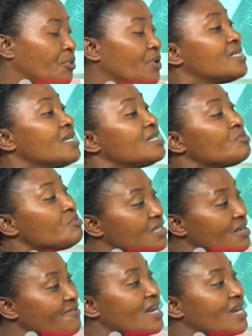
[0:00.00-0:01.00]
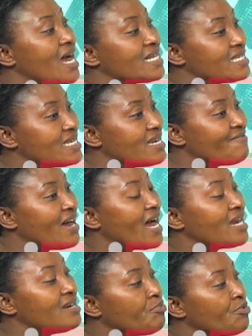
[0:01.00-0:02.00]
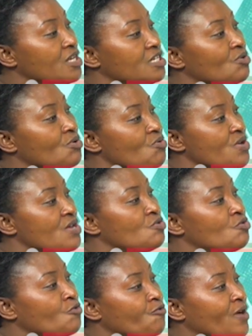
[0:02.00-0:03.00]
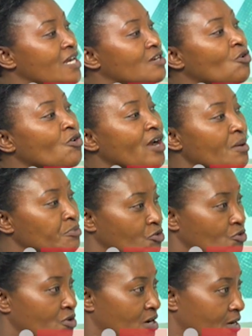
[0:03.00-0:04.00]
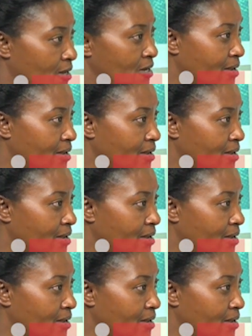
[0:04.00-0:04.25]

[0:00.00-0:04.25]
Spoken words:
President Museveni has never had political will to fight corruption.